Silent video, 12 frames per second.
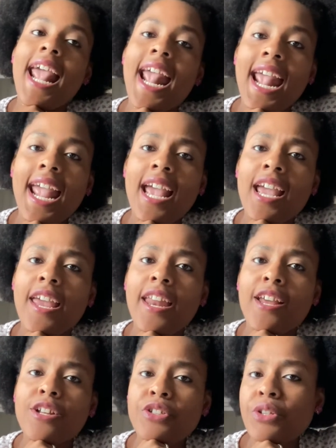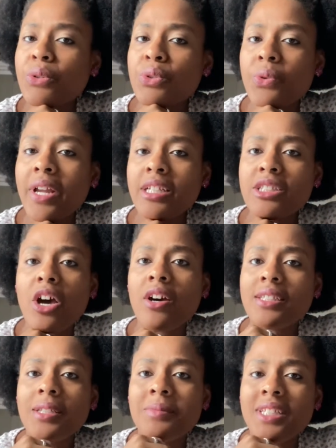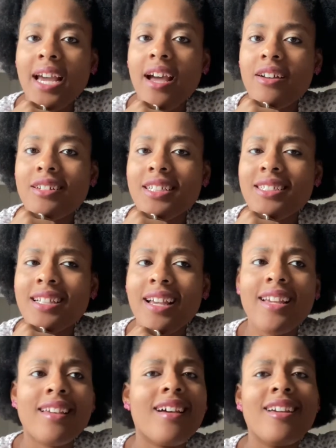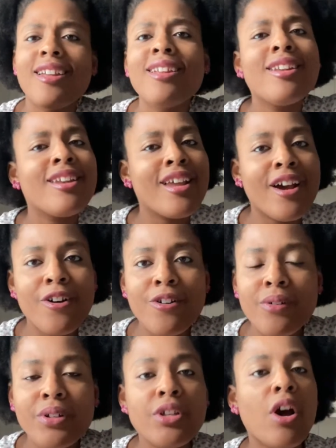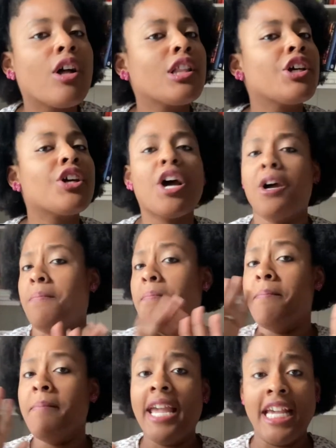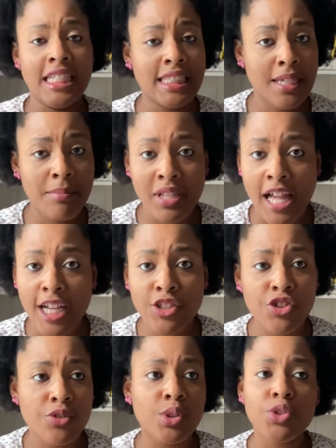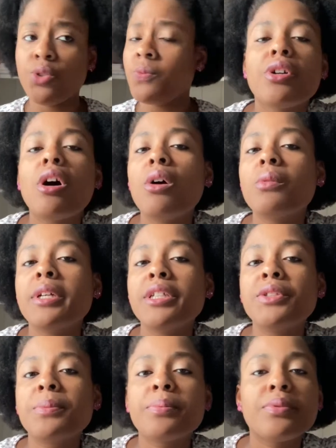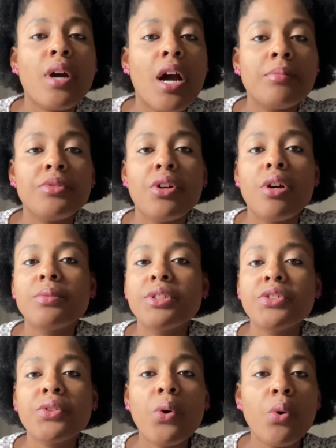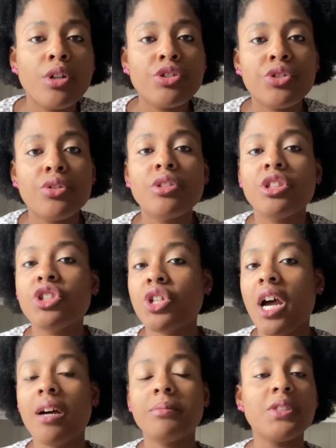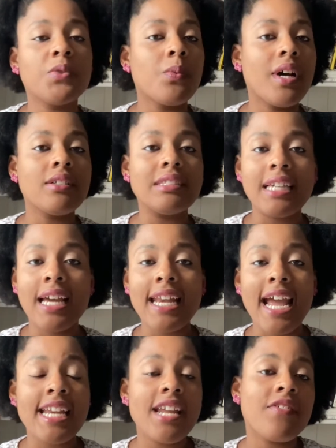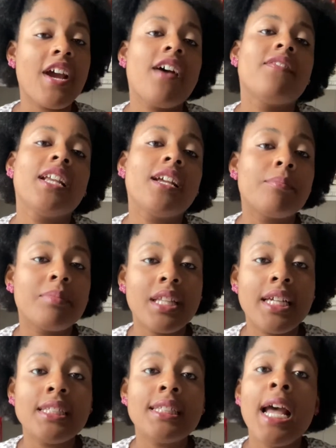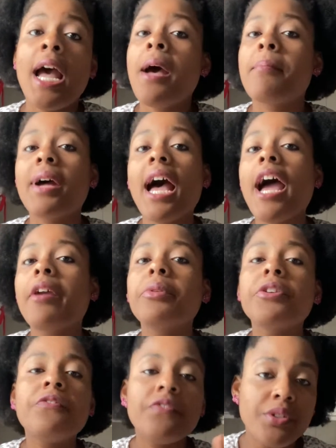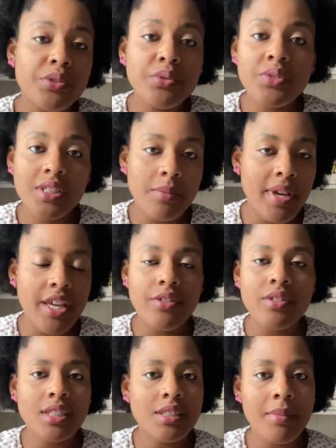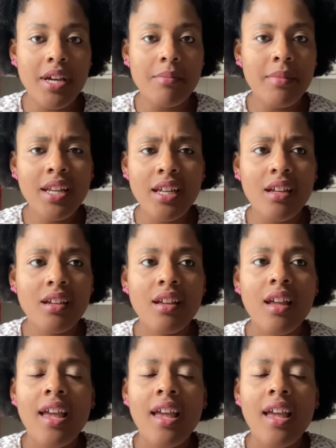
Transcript: And Joe Drake talks him down. He's like, "No, y'all are amazing plasterers. You're always prompt. You're always cordial. The job is well done. I never have any complaints, but I refuse to pay you this amount of money."